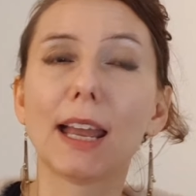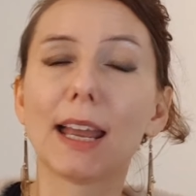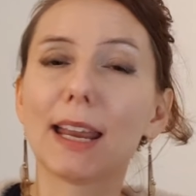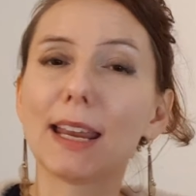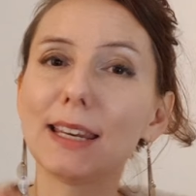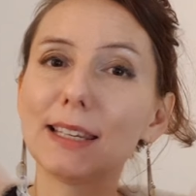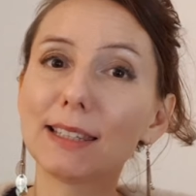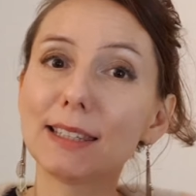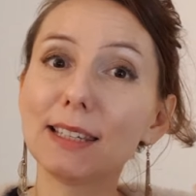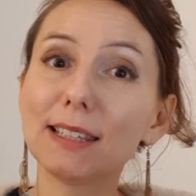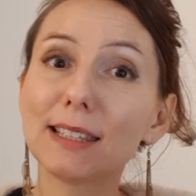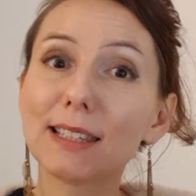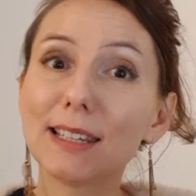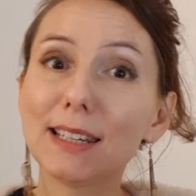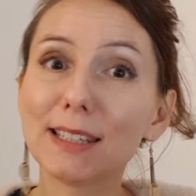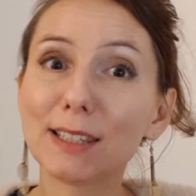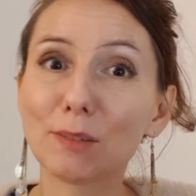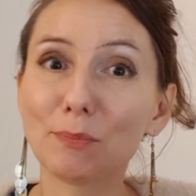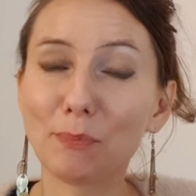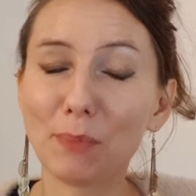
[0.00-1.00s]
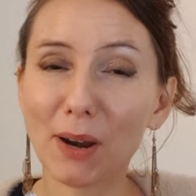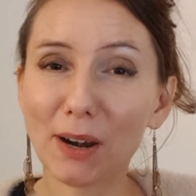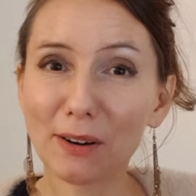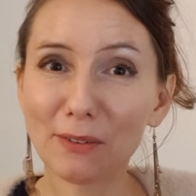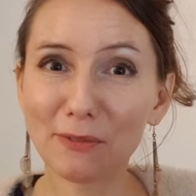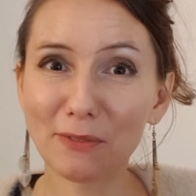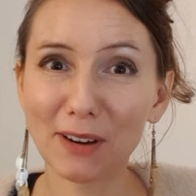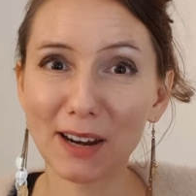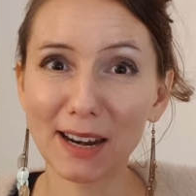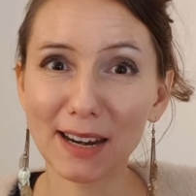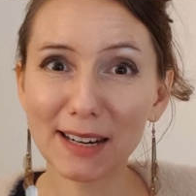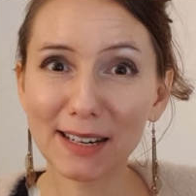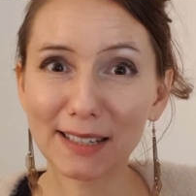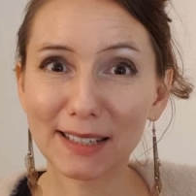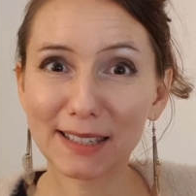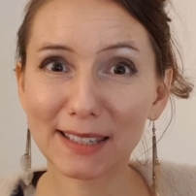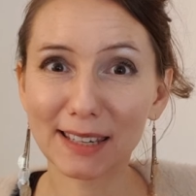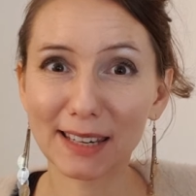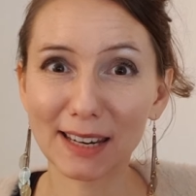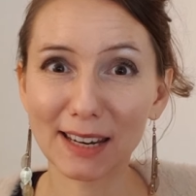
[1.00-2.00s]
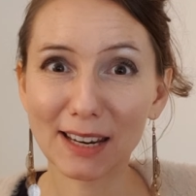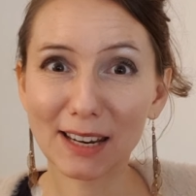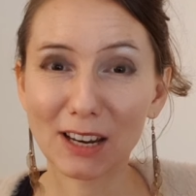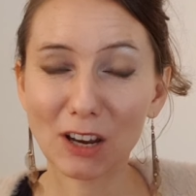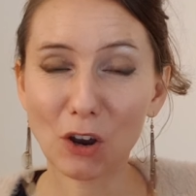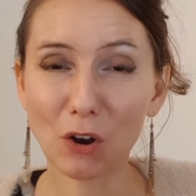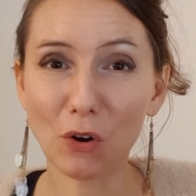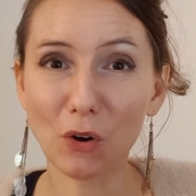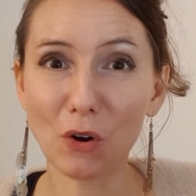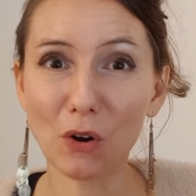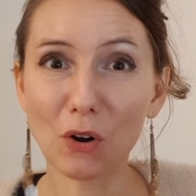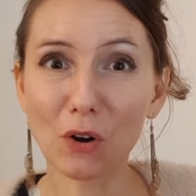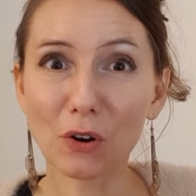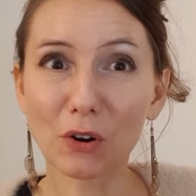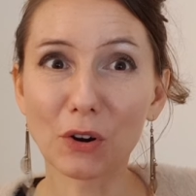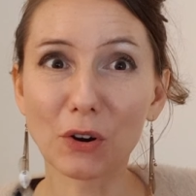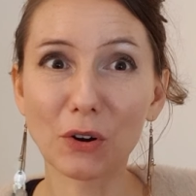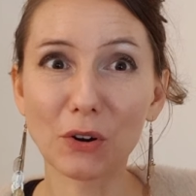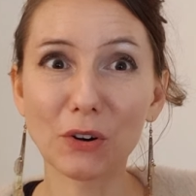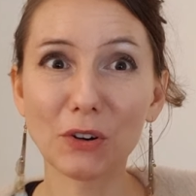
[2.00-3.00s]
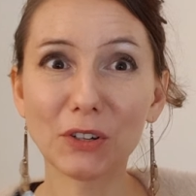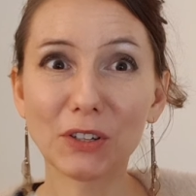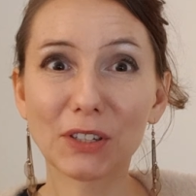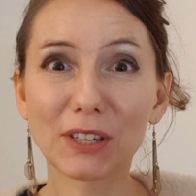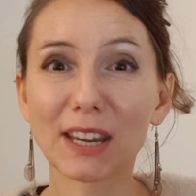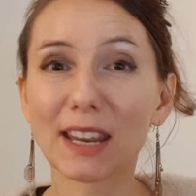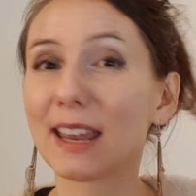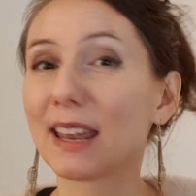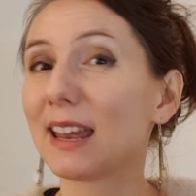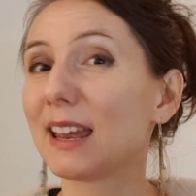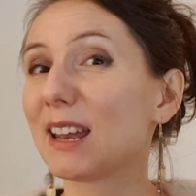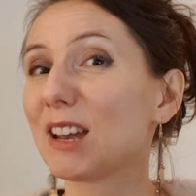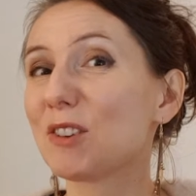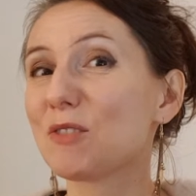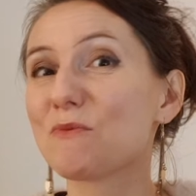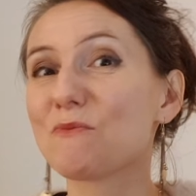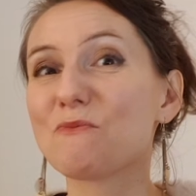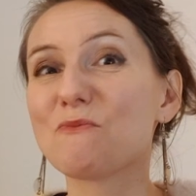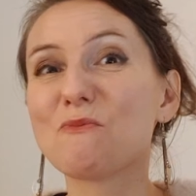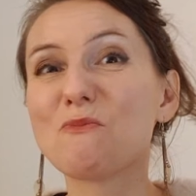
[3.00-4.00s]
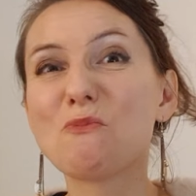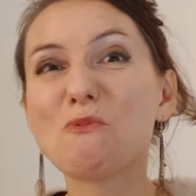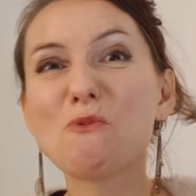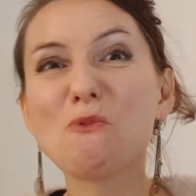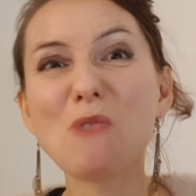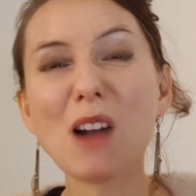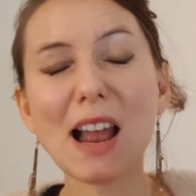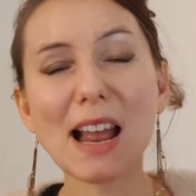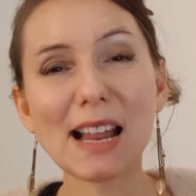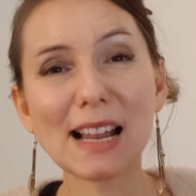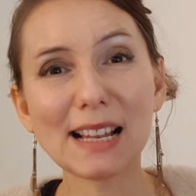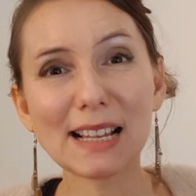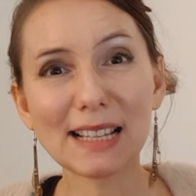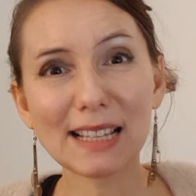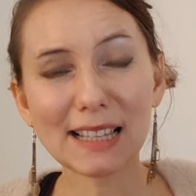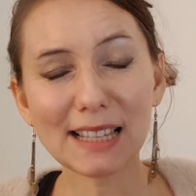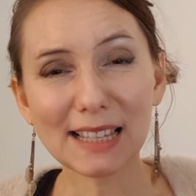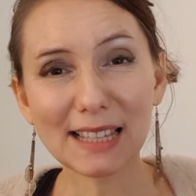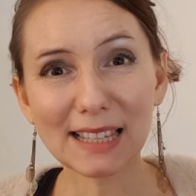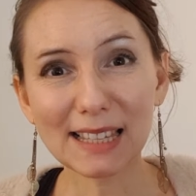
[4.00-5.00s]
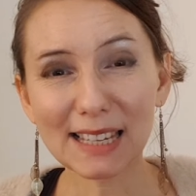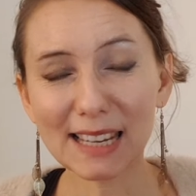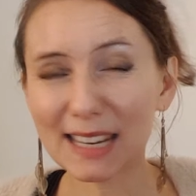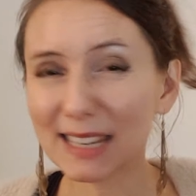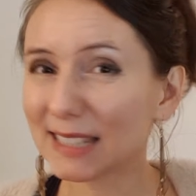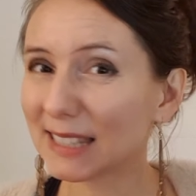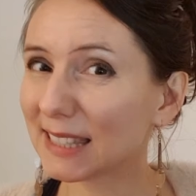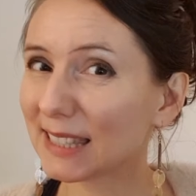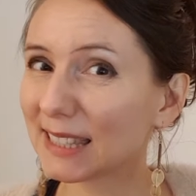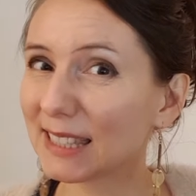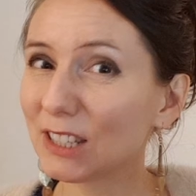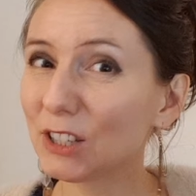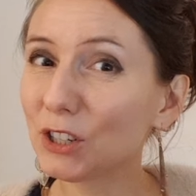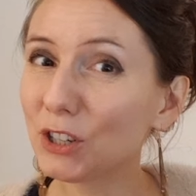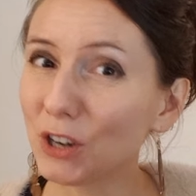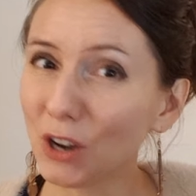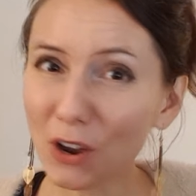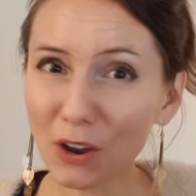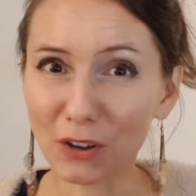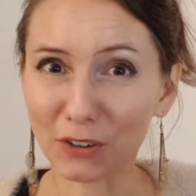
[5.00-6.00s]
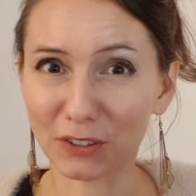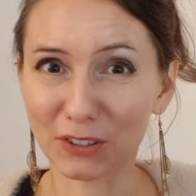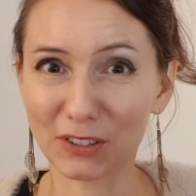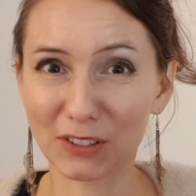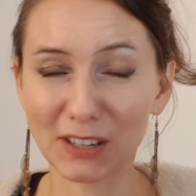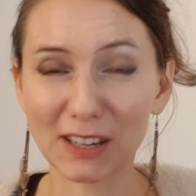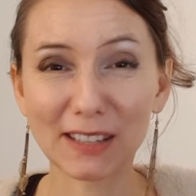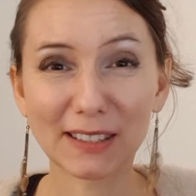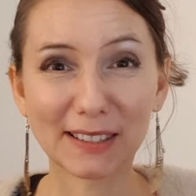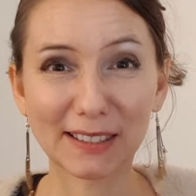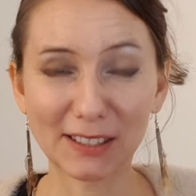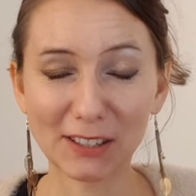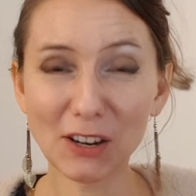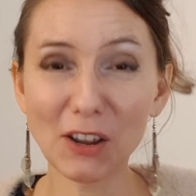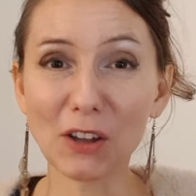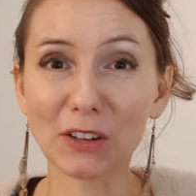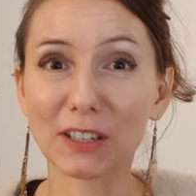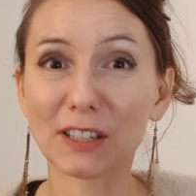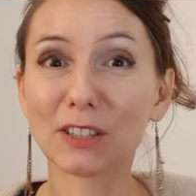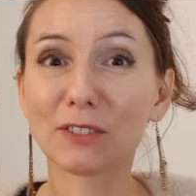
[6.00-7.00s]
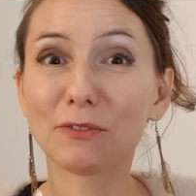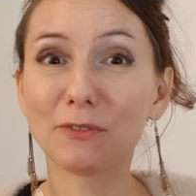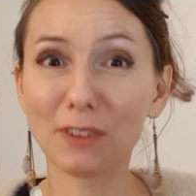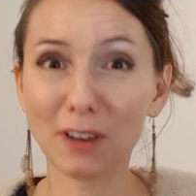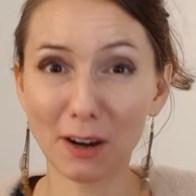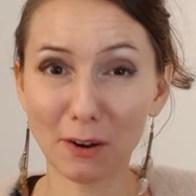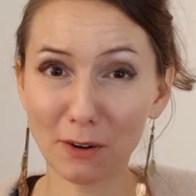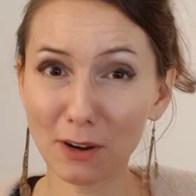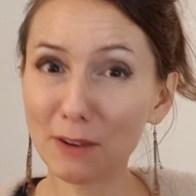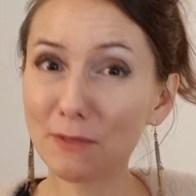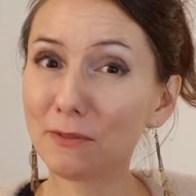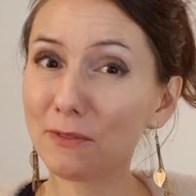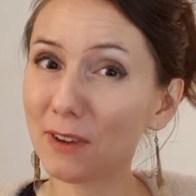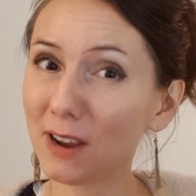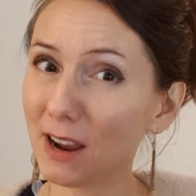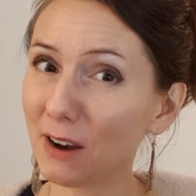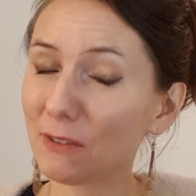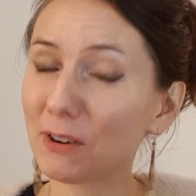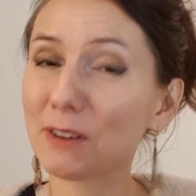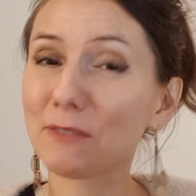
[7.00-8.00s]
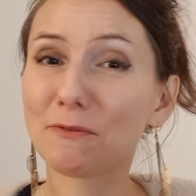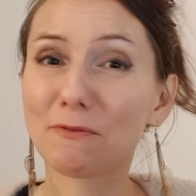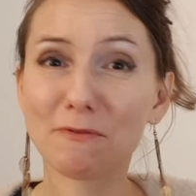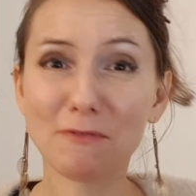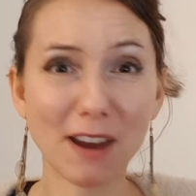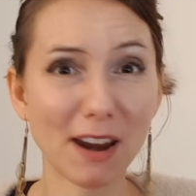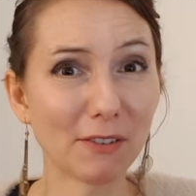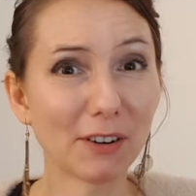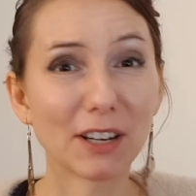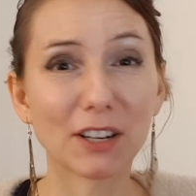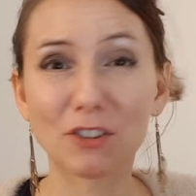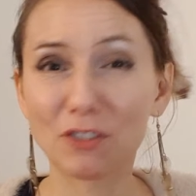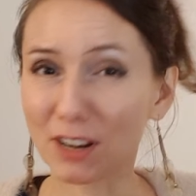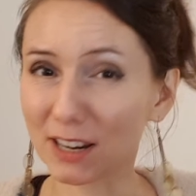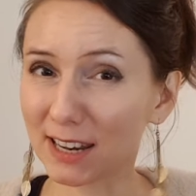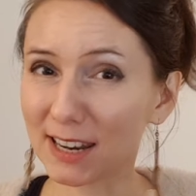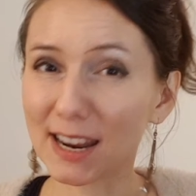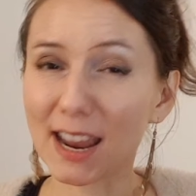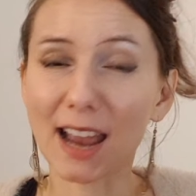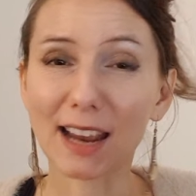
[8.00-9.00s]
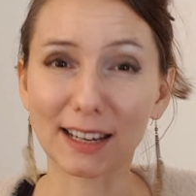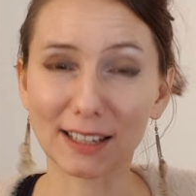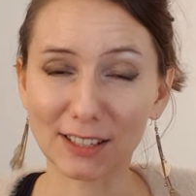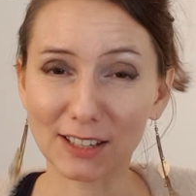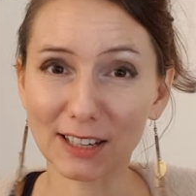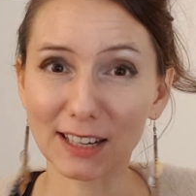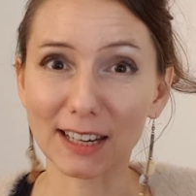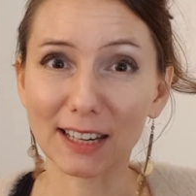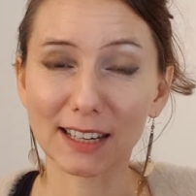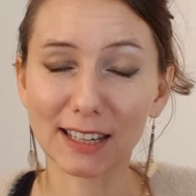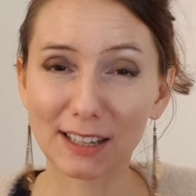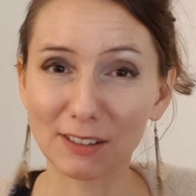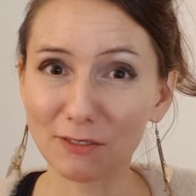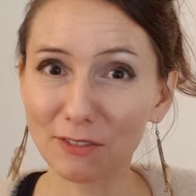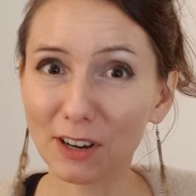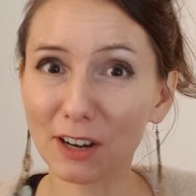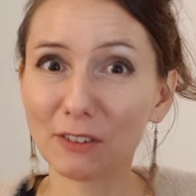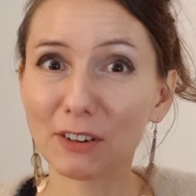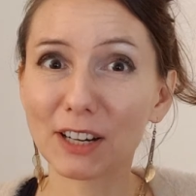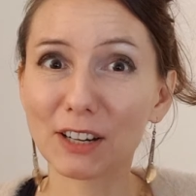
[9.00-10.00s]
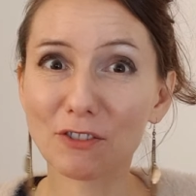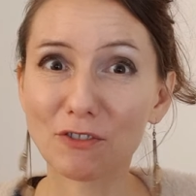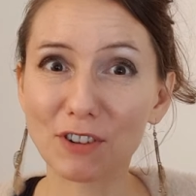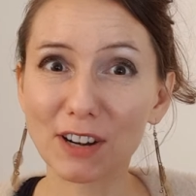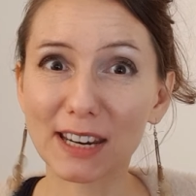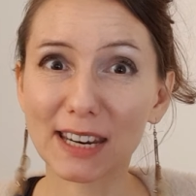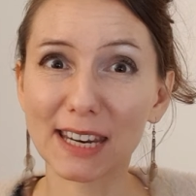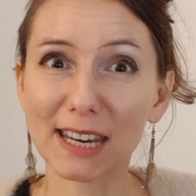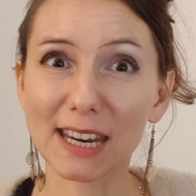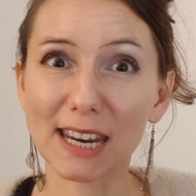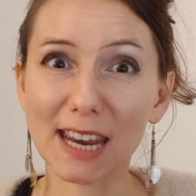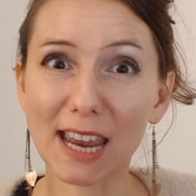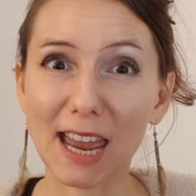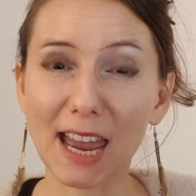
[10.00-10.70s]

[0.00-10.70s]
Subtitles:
Is this list perfect or good? Well, it's not. It's not. It's very, very, very tricky, actually. Very tricky